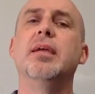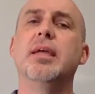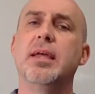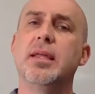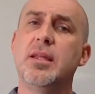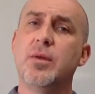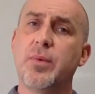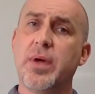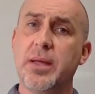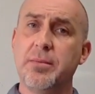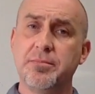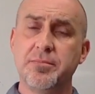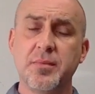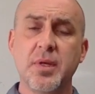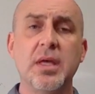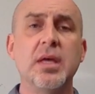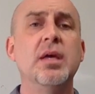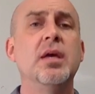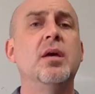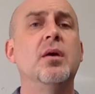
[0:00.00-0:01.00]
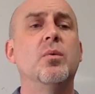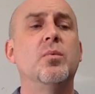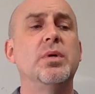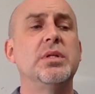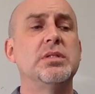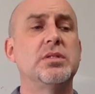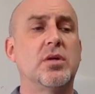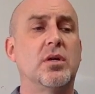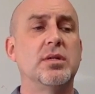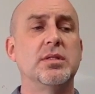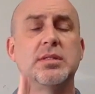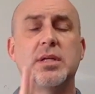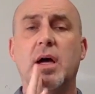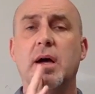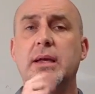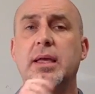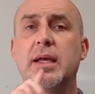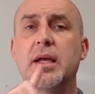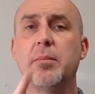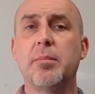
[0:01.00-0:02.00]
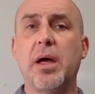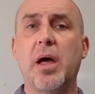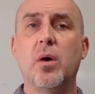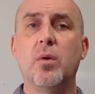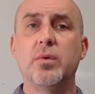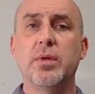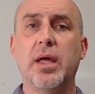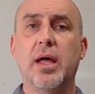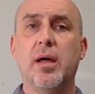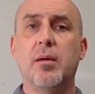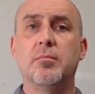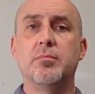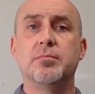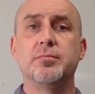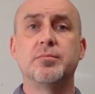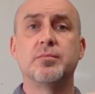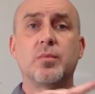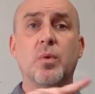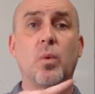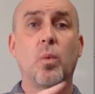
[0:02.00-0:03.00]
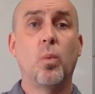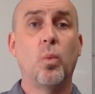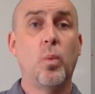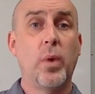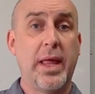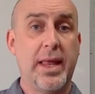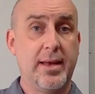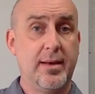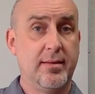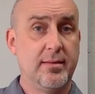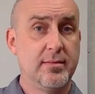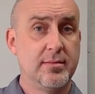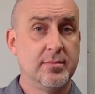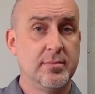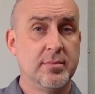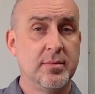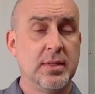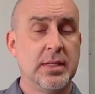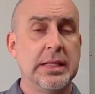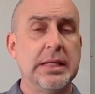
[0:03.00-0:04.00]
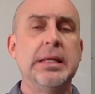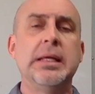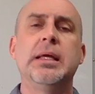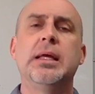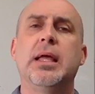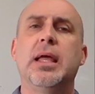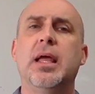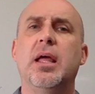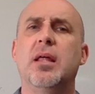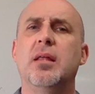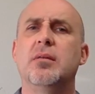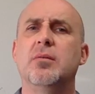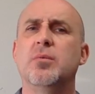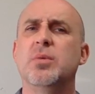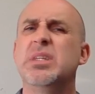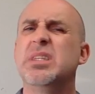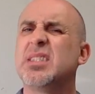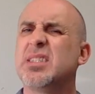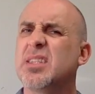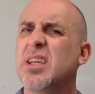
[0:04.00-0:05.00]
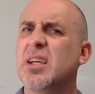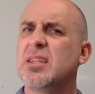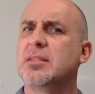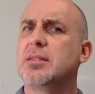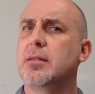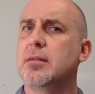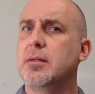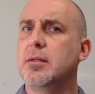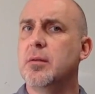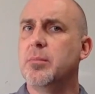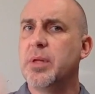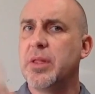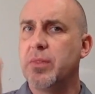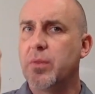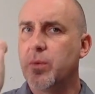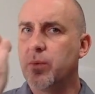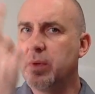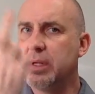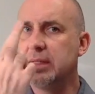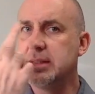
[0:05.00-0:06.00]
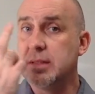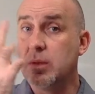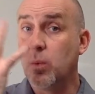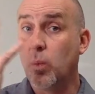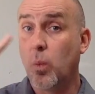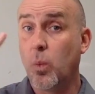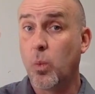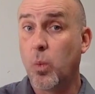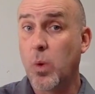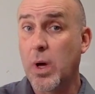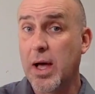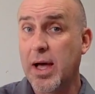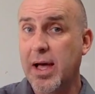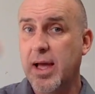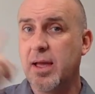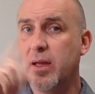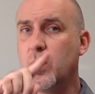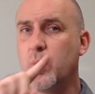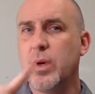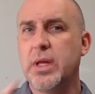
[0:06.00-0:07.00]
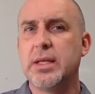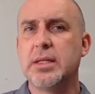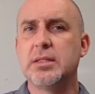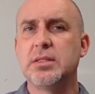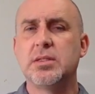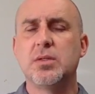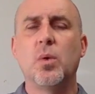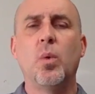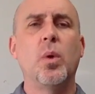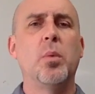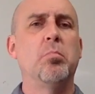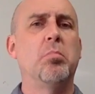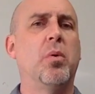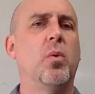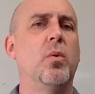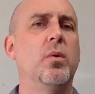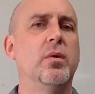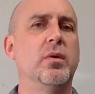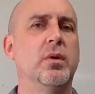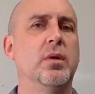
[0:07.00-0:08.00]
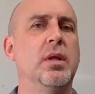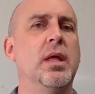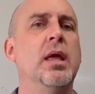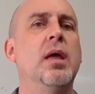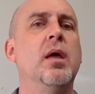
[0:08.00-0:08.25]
Anyway, we'd started talking about when, and we discussed a little bit the reason why when is so important.